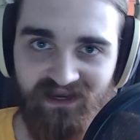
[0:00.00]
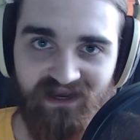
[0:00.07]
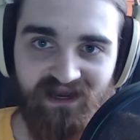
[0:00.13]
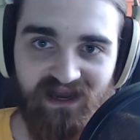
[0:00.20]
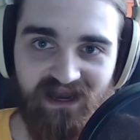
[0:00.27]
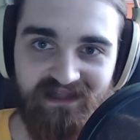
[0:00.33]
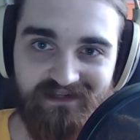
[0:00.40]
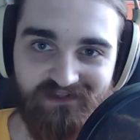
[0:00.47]

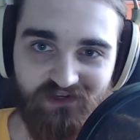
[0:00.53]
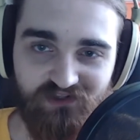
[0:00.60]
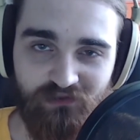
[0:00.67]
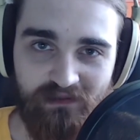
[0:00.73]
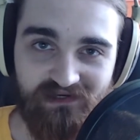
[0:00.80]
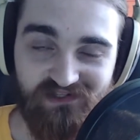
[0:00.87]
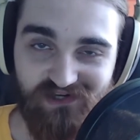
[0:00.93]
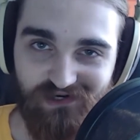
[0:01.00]
And it's also
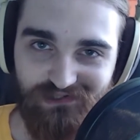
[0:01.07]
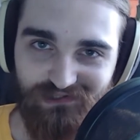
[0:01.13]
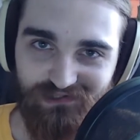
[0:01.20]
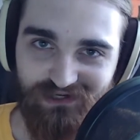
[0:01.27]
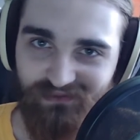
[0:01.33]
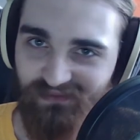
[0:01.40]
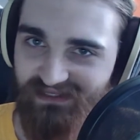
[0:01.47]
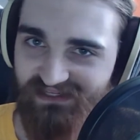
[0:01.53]
when I started
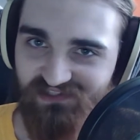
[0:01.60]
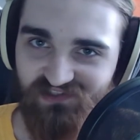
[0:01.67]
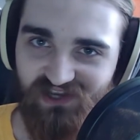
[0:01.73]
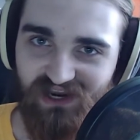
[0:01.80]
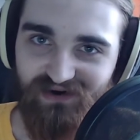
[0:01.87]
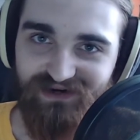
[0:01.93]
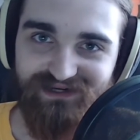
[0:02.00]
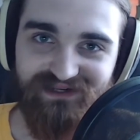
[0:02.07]
looking really
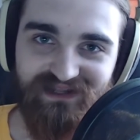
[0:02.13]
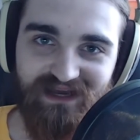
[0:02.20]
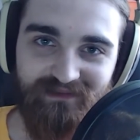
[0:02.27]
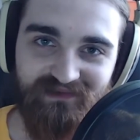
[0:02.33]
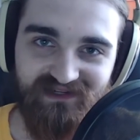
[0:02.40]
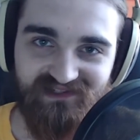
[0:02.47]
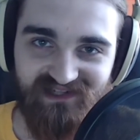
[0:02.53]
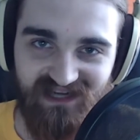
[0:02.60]
scary to them,
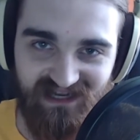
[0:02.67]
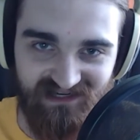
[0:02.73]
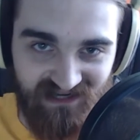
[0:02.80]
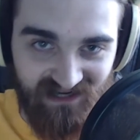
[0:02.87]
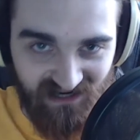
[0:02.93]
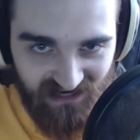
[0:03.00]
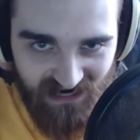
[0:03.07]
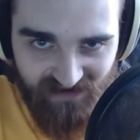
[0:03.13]
because again,
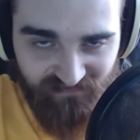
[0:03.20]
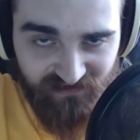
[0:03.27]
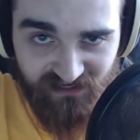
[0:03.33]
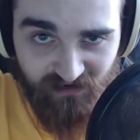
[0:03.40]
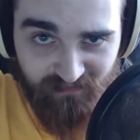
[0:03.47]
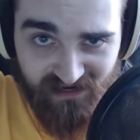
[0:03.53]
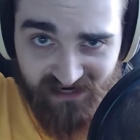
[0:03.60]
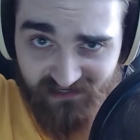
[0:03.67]
I haven't
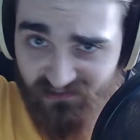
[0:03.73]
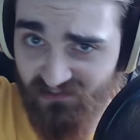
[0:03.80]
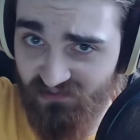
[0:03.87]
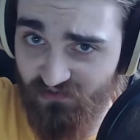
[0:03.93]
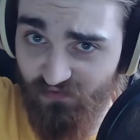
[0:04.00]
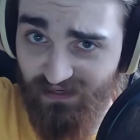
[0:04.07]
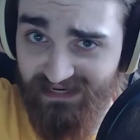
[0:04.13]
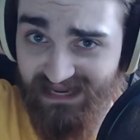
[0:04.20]
cut my hair since
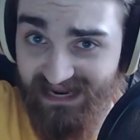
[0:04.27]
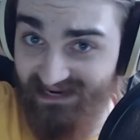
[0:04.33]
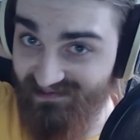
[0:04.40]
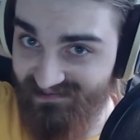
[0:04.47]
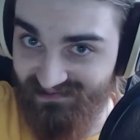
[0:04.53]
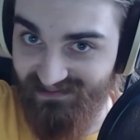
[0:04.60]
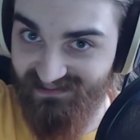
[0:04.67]
grade 8.